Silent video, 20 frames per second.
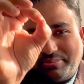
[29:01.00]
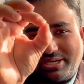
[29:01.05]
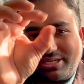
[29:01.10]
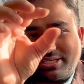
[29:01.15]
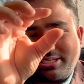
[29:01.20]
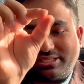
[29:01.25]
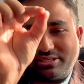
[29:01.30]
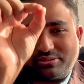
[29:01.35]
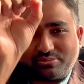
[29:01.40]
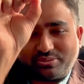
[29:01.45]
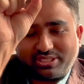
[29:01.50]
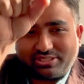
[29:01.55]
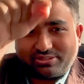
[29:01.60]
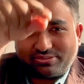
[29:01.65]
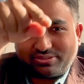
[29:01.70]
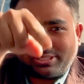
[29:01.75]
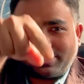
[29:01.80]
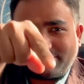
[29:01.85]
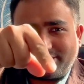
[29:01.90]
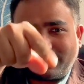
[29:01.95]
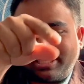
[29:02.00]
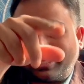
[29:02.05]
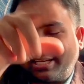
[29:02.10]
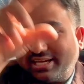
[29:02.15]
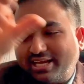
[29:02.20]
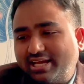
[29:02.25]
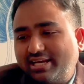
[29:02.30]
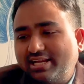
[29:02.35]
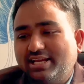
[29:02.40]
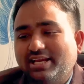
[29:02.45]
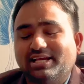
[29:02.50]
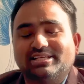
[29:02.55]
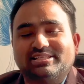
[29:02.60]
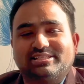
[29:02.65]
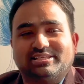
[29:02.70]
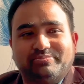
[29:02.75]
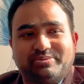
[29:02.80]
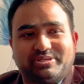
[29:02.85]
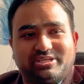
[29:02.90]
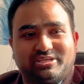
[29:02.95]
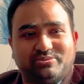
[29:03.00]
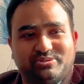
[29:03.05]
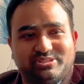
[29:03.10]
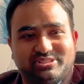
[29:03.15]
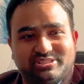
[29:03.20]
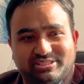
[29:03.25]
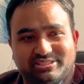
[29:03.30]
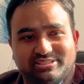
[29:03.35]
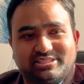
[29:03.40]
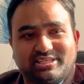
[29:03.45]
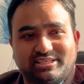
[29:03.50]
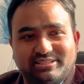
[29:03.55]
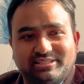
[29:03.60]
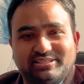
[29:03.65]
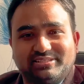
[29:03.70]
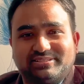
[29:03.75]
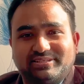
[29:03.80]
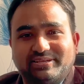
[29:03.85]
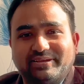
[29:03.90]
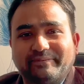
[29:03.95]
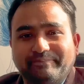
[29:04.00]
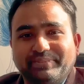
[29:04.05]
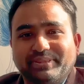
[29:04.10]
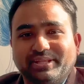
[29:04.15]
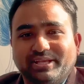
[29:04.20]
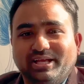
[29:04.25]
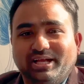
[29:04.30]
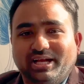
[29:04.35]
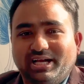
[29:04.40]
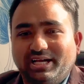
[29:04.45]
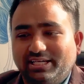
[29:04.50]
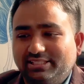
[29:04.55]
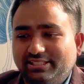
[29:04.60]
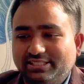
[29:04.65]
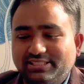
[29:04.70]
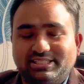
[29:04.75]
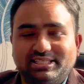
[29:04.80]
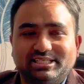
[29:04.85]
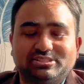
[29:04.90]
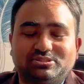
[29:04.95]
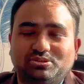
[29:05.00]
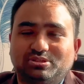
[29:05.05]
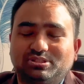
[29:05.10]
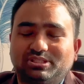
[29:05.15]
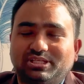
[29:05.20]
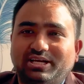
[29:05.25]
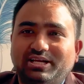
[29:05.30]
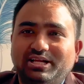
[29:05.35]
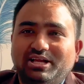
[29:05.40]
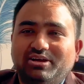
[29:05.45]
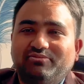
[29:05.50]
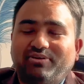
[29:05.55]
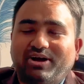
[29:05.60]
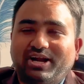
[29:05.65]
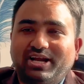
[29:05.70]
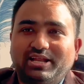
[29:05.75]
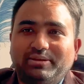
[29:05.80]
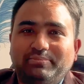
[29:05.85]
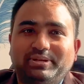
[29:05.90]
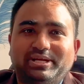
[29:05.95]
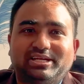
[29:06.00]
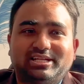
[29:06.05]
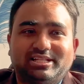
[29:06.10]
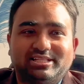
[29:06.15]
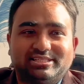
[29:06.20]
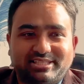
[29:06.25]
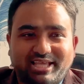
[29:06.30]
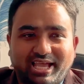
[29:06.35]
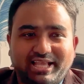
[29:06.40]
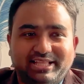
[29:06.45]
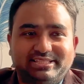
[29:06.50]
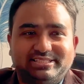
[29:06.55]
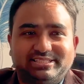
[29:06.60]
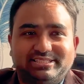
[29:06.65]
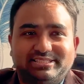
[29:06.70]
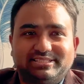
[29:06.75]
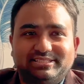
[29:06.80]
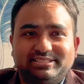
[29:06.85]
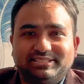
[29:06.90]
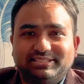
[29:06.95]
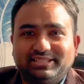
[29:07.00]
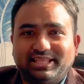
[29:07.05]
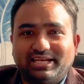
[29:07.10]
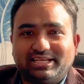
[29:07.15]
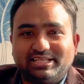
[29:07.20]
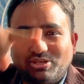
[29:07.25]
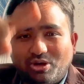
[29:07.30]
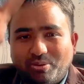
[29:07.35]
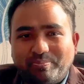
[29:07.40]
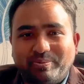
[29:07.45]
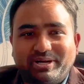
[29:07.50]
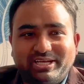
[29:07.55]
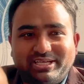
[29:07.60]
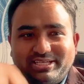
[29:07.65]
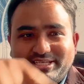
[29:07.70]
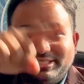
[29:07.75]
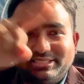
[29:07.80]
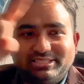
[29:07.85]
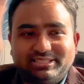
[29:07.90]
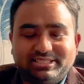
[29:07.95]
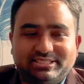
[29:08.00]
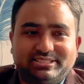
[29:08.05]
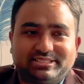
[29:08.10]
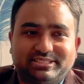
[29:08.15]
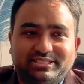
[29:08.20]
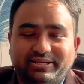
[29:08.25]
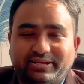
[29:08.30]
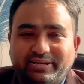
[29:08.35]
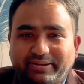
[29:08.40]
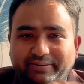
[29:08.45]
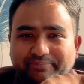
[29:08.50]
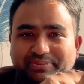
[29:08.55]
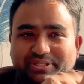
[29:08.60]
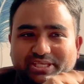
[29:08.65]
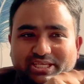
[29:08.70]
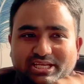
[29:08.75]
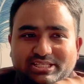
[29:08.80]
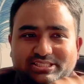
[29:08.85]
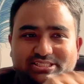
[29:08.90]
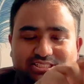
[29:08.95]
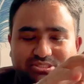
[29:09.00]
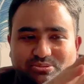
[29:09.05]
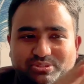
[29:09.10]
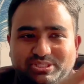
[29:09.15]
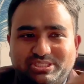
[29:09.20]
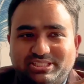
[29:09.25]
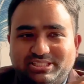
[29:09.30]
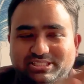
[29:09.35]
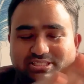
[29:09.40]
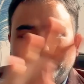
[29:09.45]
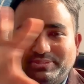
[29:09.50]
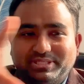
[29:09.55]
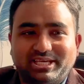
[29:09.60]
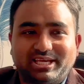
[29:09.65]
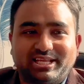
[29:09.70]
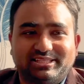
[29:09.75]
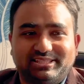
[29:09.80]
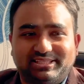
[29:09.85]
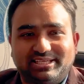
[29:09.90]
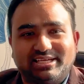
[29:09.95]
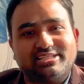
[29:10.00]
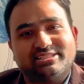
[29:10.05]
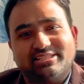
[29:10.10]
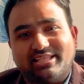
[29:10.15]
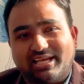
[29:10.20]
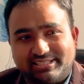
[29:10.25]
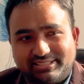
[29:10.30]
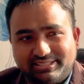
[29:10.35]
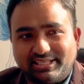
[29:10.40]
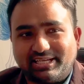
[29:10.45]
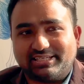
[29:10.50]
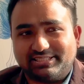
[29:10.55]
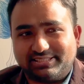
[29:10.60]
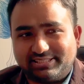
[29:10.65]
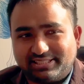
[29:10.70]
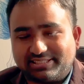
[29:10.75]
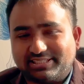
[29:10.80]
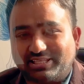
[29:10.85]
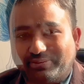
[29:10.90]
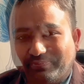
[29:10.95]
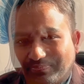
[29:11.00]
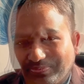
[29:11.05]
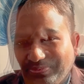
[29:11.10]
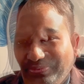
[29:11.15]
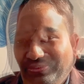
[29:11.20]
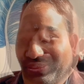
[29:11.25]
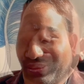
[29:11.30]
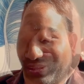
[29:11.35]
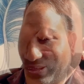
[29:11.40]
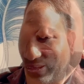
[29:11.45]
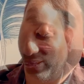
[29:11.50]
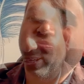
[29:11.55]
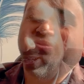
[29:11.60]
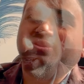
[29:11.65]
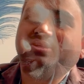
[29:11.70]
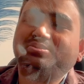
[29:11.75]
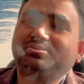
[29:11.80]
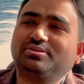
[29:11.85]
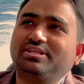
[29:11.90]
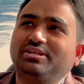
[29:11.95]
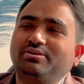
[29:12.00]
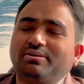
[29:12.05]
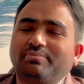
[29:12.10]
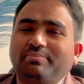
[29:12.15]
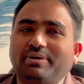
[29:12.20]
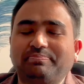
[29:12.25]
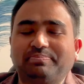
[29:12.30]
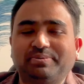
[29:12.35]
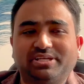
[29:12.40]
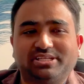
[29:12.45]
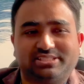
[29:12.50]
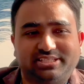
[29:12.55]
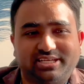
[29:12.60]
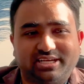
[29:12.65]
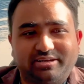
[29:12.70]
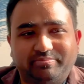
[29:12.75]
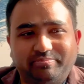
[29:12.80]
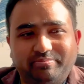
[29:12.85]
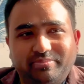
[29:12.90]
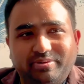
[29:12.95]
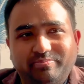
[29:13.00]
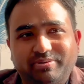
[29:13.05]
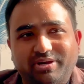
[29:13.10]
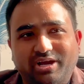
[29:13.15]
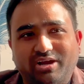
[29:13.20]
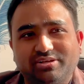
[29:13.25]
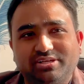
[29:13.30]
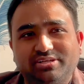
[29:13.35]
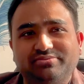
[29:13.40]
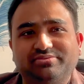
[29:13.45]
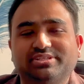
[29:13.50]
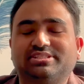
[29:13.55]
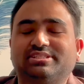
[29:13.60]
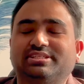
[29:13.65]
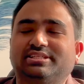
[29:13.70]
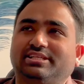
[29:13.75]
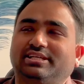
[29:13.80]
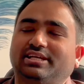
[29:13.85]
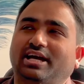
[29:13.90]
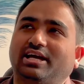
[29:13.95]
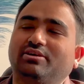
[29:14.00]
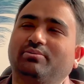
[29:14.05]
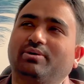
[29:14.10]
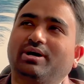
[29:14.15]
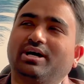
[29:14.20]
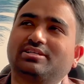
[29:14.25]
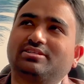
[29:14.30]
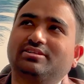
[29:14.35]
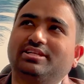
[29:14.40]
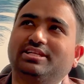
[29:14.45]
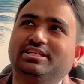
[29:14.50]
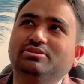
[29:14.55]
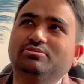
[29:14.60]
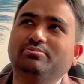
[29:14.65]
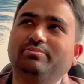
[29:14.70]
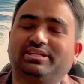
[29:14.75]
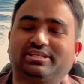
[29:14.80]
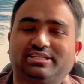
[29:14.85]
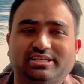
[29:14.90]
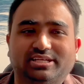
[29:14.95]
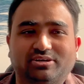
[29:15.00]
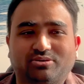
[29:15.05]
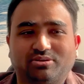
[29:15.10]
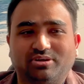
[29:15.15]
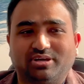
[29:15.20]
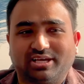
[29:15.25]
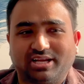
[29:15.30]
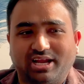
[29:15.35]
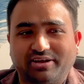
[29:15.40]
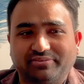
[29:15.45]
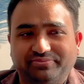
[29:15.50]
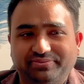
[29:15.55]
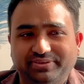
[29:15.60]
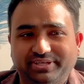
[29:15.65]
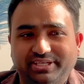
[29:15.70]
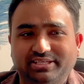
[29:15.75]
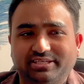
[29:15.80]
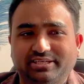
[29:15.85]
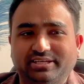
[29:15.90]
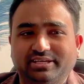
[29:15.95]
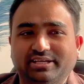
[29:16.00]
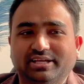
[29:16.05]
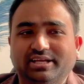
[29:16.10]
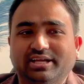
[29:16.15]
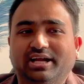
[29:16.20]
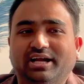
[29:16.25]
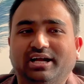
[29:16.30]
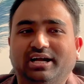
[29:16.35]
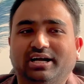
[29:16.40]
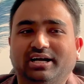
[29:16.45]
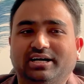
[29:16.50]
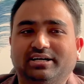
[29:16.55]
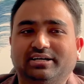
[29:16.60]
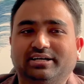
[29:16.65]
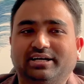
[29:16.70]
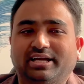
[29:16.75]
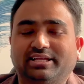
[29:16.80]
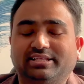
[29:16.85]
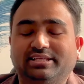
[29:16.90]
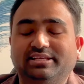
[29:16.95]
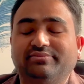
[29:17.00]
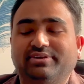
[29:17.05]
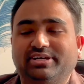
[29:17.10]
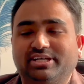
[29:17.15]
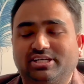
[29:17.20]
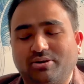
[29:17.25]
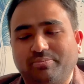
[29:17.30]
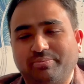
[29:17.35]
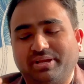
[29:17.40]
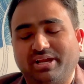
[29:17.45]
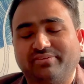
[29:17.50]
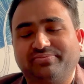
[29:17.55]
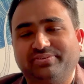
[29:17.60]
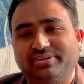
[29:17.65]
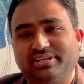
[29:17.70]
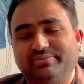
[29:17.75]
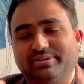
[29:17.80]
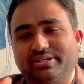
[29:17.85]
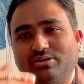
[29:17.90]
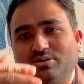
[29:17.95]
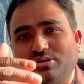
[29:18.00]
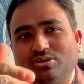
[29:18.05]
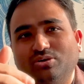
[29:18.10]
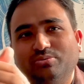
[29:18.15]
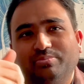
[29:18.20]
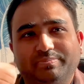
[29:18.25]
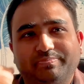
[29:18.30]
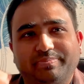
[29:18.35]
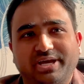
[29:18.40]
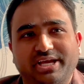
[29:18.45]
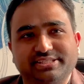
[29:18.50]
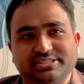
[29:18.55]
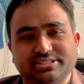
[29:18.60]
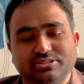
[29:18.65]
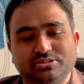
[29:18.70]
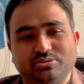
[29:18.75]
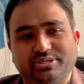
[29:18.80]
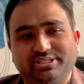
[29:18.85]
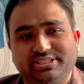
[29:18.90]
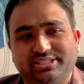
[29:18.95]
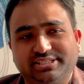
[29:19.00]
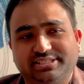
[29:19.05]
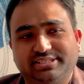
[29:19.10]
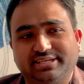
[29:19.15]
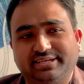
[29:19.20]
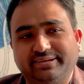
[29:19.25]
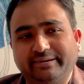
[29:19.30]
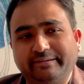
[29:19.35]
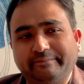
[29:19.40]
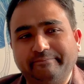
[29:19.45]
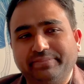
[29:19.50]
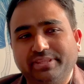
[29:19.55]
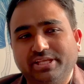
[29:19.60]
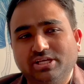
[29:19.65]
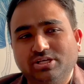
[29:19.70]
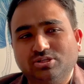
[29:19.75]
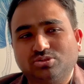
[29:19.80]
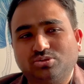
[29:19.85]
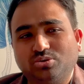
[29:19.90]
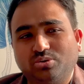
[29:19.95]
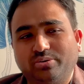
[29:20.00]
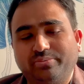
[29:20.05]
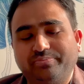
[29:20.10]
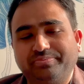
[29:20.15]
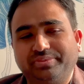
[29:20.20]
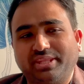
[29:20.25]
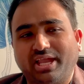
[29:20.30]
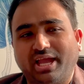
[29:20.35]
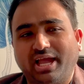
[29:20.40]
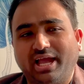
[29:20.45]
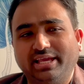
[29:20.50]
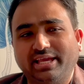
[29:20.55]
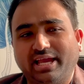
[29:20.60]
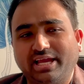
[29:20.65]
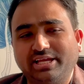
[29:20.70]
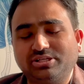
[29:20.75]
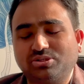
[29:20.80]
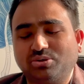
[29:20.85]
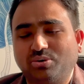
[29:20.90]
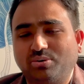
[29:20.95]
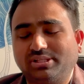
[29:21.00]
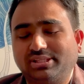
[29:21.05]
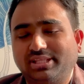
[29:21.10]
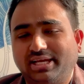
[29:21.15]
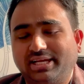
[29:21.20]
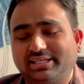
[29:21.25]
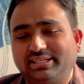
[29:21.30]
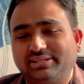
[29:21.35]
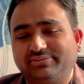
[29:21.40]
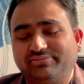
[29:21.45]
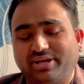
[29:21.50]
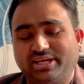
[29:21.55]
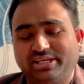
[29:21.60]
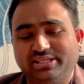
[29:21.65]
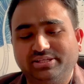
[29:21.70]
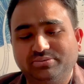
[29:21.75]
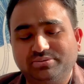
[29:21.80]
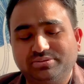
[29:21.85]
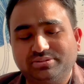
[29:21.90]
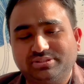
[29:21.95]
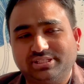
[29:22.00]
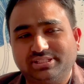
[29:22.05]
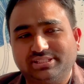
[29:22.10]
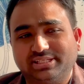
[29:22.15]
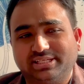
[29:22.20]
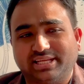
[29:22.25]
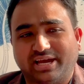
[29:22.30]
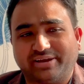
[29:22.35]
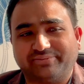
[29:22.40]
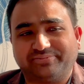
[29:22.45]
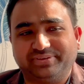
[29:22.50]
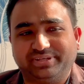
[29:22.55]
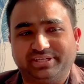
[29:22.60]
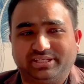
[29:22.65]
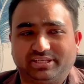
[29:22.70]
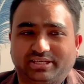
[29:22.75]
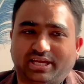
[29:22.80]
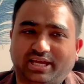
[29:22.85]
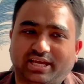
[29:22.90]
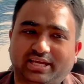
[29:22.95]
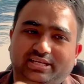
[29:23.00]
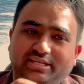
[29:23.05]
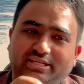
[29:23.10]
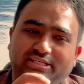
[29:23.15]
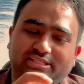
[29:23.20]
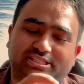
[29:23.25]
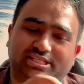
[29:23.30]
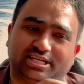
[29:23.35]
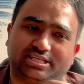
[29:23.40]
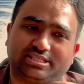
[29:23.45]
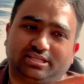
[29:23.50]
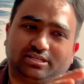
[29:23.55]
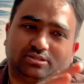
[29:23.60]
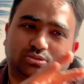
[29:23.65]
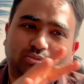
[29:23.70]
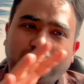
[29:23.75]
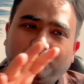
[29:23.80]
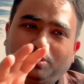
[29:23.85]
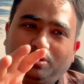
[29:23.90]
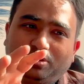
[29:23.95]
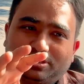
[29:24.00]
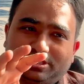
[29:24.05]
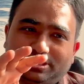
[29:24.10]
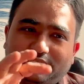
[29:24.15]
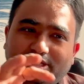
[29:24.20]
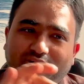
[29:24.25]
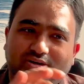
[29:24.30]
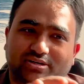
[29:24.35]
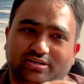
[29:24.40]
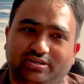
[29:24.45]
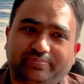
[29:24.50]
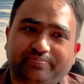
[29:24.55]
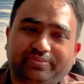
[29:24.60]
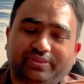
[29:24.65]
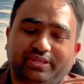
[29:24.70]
battery that we are using inside the car, same battery inside this thing. So the fundamental science that is operating this energy storage system there and there, that is the same. So during my PhD at Brown University, I worked on a new material called graphene. An inventor of graphene even got Nobel Prize in 2010. So I showed that if I use this graphene and change the topology or